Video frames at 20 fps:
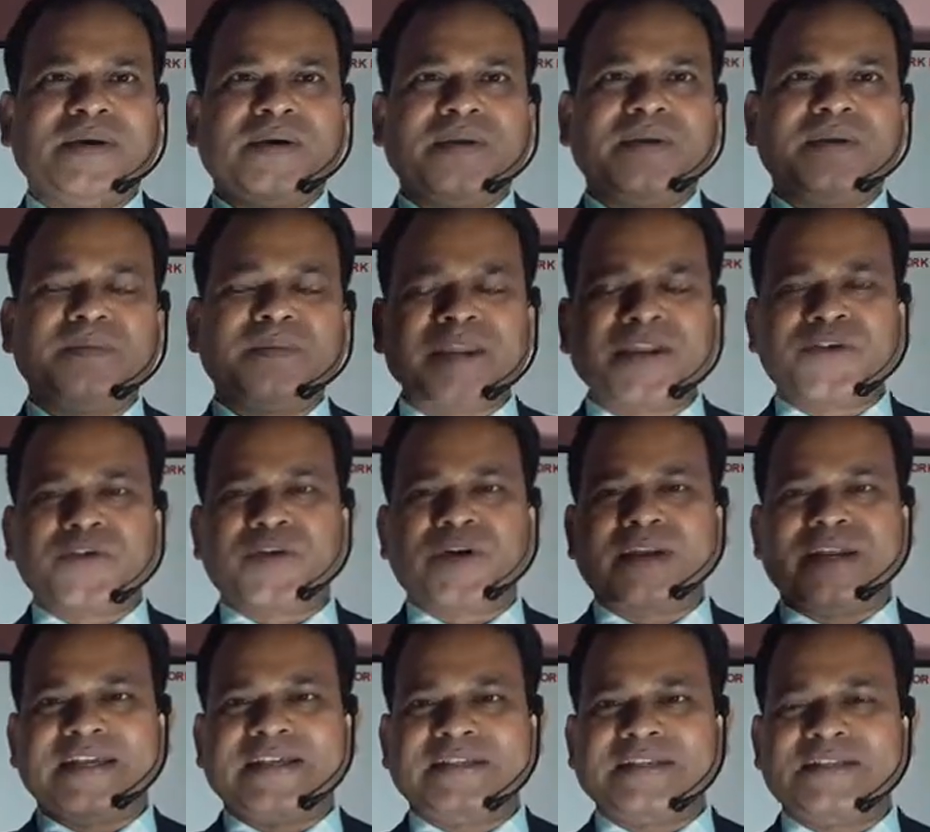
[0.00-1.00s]
in many
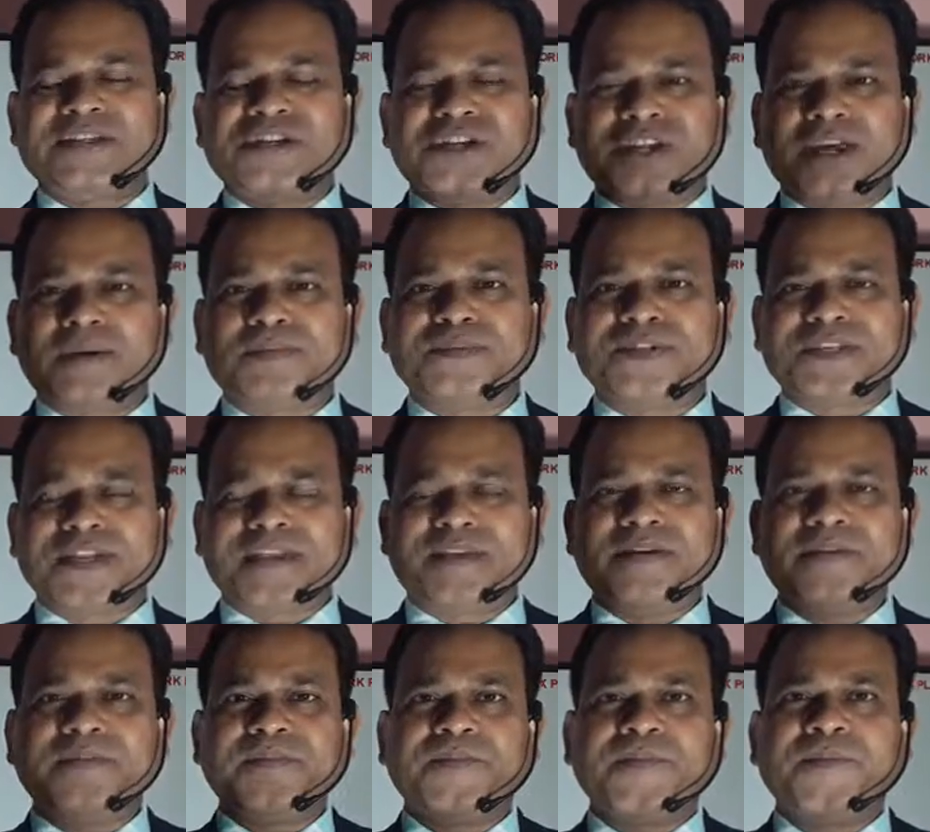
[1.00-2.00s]
organizations I've seen.